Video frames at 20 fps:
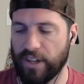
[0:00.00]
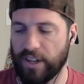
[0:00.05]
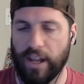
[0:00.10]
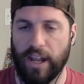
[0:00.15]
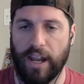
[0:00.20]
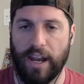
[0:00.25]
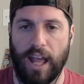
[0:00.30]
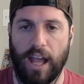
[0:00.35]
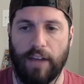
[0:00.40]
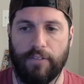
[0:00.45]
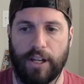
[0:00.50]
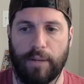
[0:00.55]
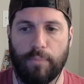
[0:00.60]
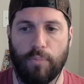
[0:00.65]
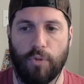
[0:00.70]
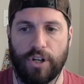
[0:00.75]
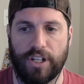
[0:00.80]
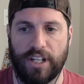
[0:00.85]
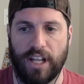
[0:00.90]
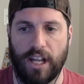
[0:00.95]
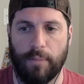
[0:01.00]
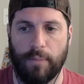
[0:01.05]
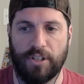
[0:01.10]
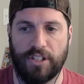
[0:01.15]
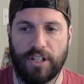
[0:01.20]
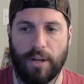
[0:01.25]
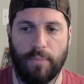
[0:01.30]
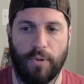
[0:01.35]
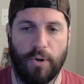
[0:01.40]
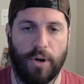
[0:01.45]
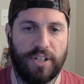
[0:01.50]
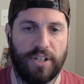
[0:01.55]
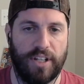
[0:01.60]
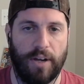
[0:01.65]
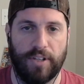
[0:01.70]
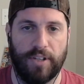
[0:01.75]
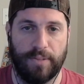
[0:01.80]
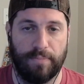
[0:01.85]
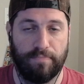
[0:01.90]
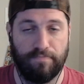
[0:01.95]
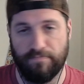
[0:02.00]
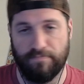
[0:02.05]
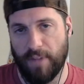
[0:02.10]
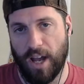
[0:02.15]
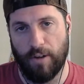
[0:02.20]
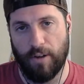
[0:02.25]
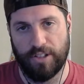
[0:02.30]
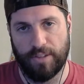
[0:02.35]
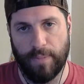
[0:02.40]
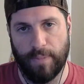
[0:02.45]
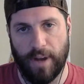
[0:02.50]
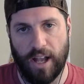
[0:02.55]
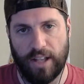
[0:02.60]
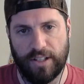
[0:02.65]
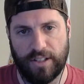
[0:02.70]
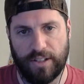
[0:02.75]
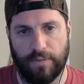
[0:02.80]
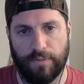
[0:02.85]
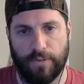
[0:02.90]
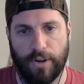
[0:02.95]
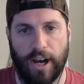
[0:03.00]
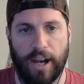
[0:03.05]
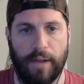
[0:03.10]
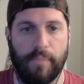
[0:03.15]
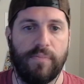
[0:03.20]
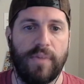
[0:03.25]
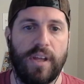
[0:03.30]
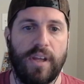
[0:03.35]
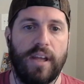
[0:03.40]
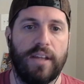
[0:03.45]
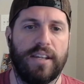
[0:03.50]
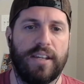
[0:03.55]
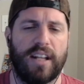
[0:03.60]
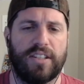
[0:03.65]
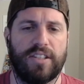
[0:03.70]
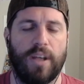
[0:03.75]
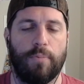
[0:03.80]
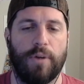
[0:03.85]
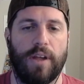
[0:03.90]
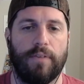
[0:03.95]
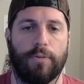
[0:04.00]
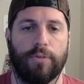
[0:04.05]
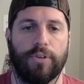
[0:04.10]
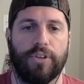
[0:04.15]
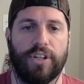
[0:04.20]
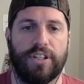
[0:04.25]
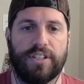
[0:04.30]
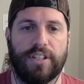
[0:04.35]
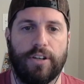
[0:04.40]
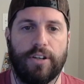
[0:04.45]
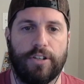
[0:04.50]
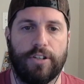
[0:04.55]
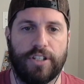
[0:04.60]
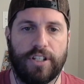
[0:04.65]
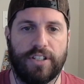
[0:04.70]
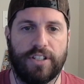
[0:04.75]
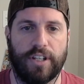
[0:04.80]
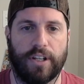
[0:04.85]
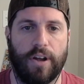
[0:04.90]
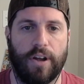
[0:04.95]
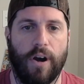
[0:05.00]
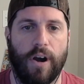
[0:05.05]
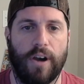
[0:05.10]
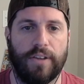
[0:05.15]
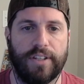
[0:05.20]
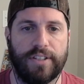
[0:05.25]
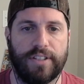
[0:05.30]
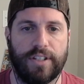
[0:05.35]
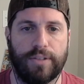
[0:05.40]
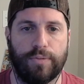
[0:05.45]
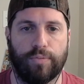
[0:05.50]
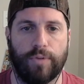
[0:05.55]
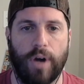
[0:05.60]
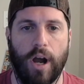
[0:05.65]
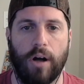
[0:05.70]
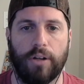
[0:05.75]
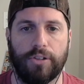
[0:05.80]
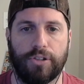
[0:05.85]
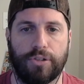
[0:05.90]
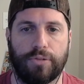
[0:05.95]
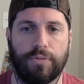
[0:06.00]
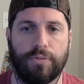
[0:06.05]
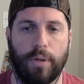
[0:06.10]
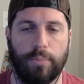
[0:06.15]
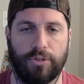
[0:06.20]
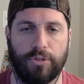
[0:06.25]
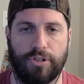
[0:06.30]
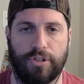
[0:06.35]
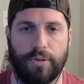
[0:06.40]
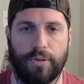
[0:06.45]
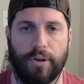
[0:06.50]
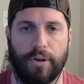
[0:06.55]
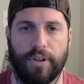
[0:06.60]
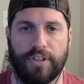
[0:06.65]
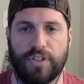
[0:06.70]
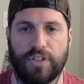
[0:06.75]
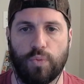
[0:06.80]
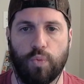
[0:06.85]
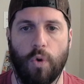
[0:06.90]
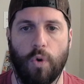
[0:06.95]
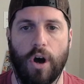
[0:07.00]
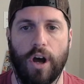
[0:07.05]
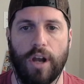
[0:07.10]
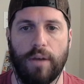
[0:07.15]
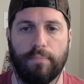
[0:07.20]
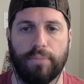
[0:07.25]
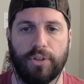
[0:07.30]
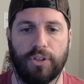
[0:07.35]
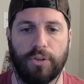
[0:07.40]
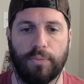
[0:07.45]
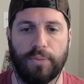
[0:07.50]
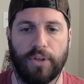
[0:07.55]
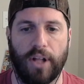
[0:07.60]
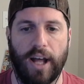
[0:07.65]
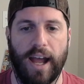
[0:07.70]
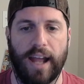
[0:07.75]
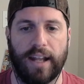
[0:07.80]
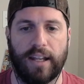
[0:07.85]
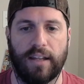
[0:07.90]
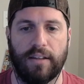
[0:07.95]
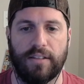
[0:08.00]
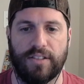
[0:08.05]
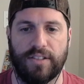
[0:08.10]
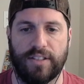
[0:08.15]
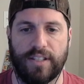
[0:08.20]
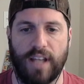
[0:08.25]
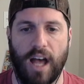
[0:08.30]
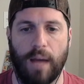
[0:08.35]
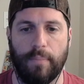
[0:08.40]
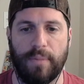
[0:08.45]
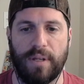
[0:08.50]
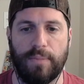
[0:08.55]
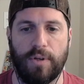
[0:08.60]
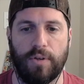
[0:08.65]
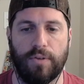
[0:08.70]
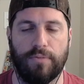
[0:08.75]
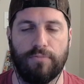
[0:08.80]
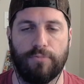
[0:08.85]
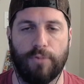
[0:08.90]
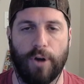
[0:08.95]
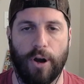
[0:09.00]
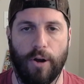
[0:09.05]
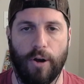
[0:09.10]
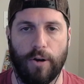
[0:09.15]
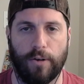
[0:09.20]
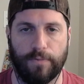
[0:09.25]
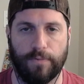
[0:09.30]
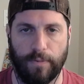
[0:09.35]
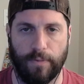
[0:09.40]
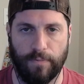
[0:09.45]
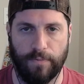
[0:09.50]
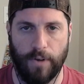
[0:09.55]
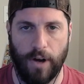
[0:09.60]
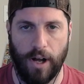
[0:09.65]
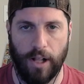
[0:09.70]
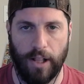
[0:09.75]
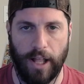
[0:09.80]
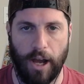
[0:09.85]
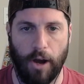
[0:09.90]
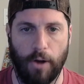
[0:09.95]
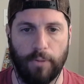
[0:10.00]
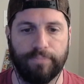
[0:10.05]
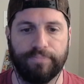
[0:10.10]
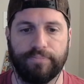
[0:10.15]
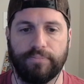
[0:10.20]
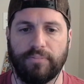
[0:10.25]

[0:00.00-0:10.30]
and having more damage on board is always a positive, right? Next up, we have a really synergistic card. This is Raul Troubleshooter. This is 1 blue-black, zombie mutant rogue from Fallout.